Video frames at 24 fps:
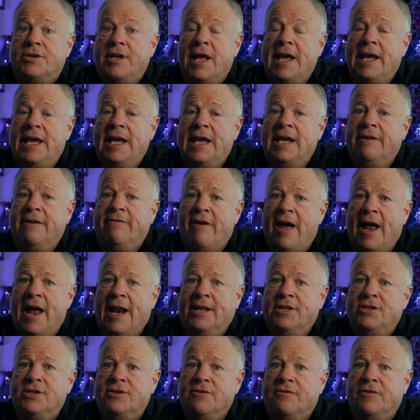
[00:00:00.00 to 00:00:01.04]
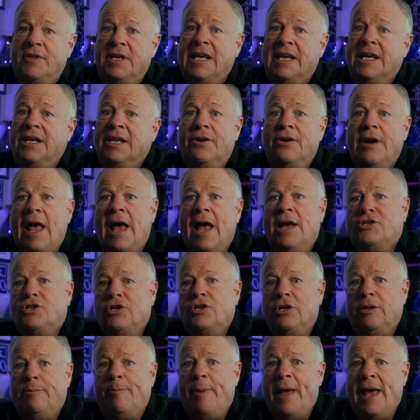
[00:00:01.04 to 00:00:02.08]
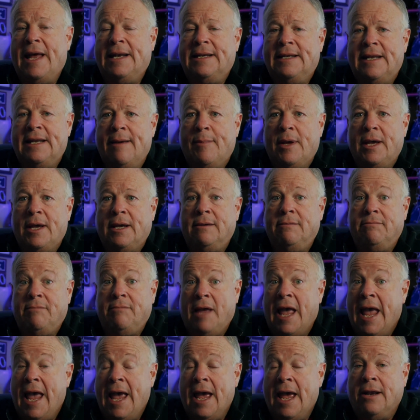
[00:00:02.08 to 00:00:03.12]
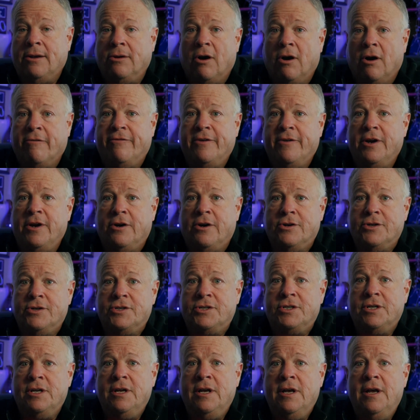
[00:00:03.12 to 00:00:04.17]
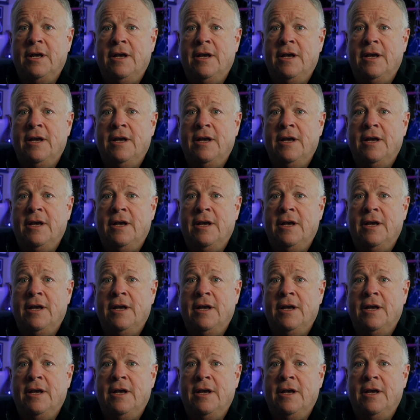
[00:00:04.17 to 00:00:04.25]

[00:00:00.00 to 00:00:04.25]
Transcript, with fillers: are taking advantage of the international pandemic and our fears.